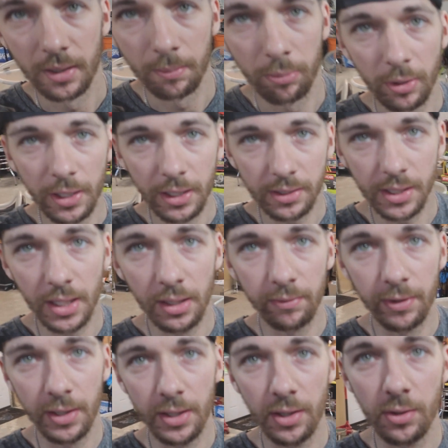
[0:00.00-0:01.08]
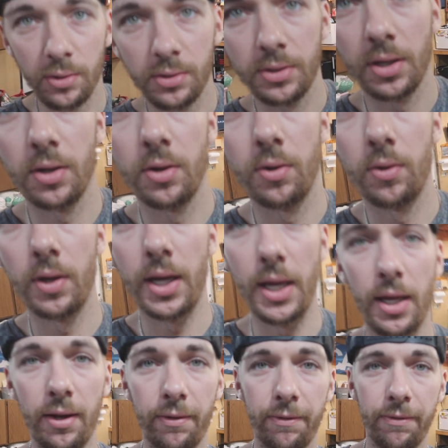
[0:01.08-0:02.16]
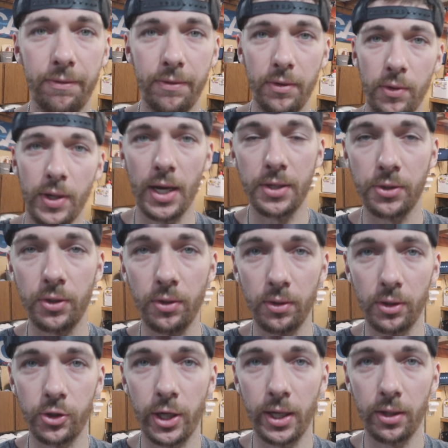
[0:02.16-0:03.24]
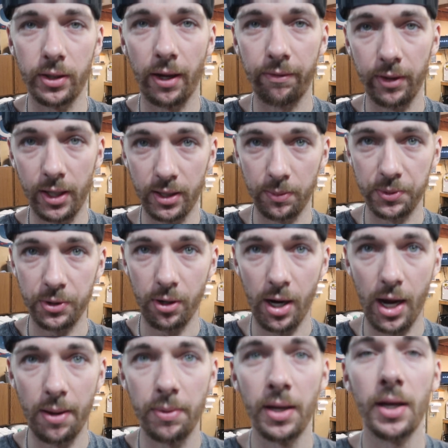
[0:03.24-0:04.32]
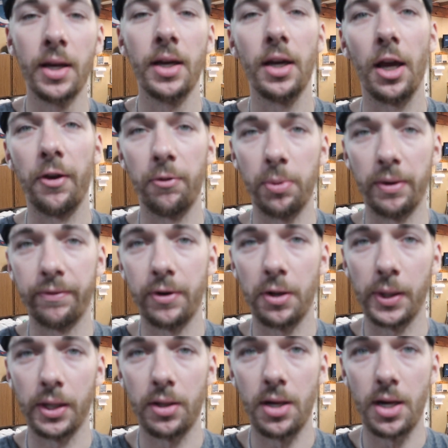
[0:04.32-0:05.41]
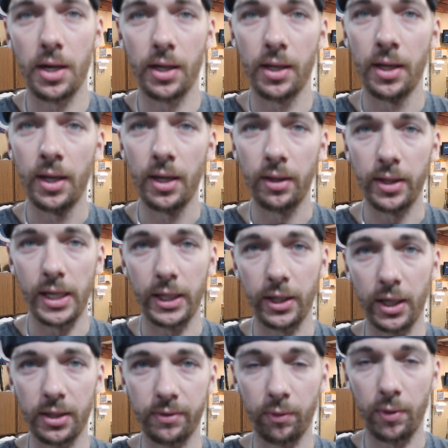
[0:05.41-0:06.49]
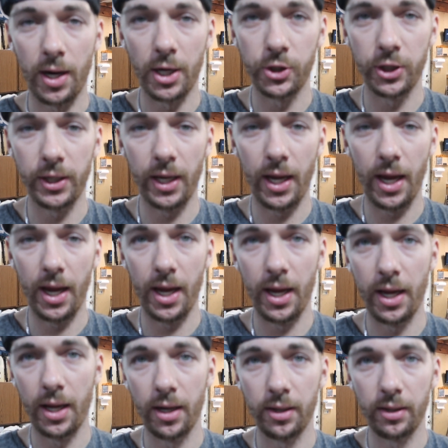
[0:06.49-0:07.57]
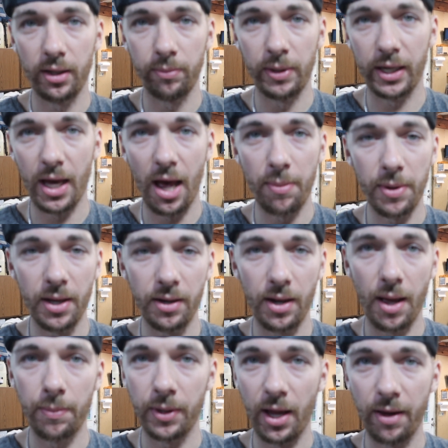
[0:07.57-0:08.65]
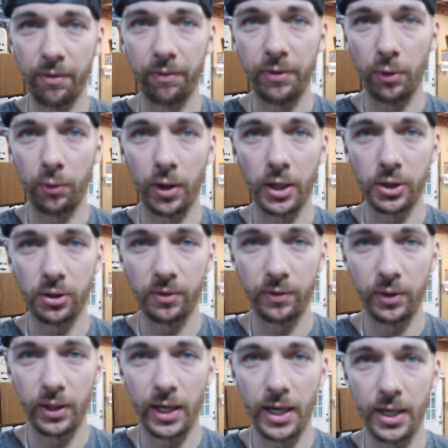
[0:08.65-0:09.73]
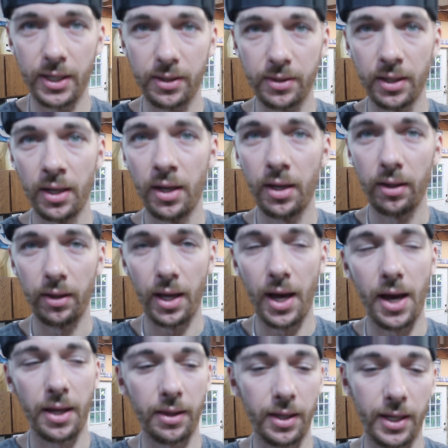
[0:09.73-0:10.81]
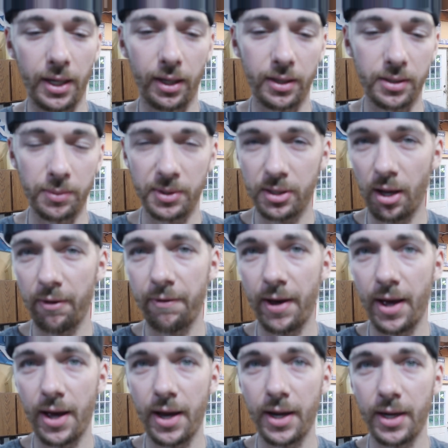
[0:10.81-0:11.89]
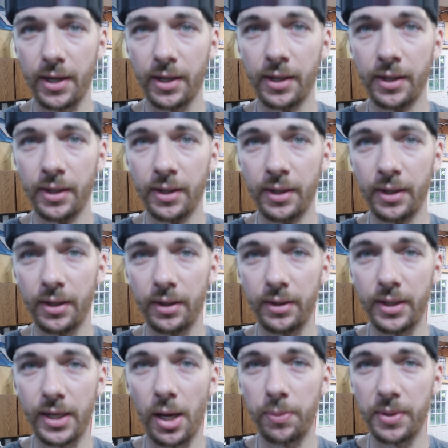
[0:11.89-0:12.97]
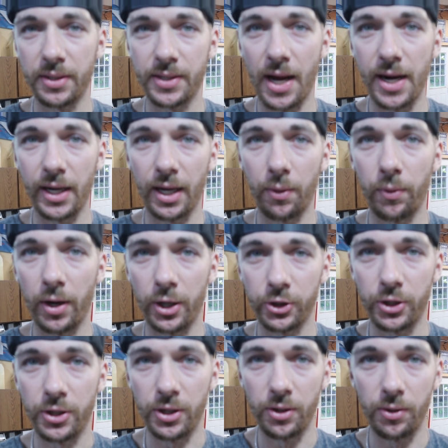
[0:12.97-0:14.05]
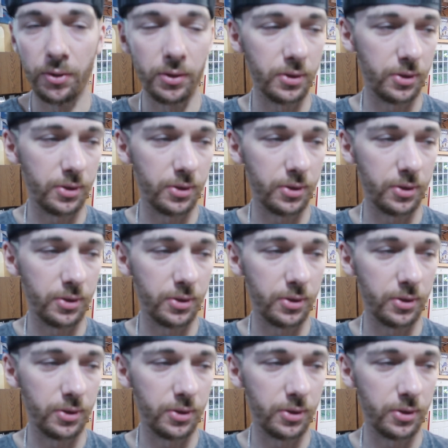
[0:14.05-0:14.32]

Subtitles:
Pretty exciting video, so if you guys are new to the channel, definitely hit subscribe if you've been following along. Thank you guys for watching, and leave me a comment. I'm gonna have a few questions for you guys on like some stuff I need help deciding on what I should do,